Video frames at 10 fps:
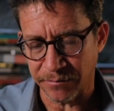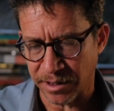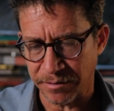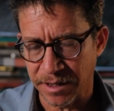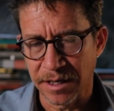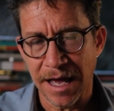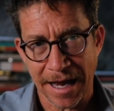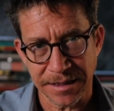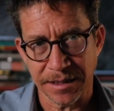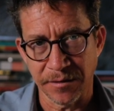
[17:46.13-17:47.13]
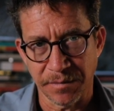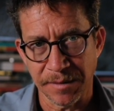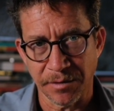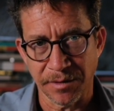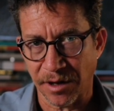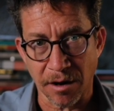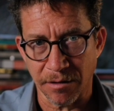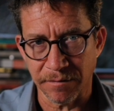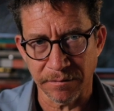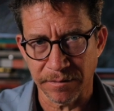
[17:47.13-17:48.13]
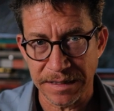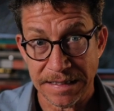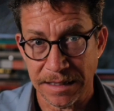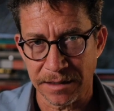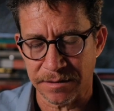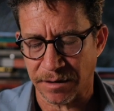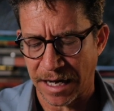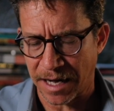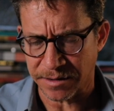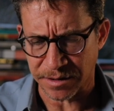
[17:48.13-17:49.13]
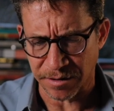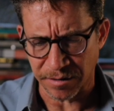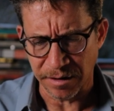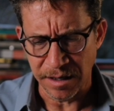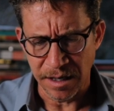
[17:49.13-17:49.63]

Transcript: We don't execute people with heart disease or cancer.